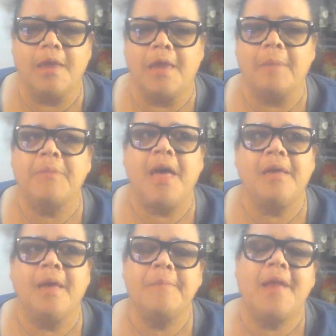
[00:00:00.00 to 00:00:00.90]
I'm
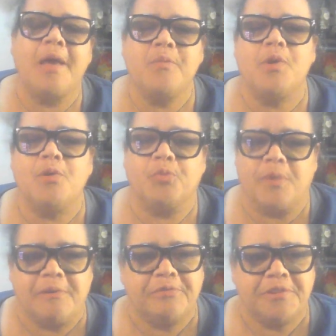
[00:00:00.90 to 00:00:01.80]
not, I mean, I will
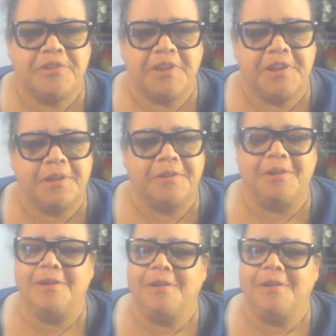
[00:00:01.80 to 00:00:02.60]
reference it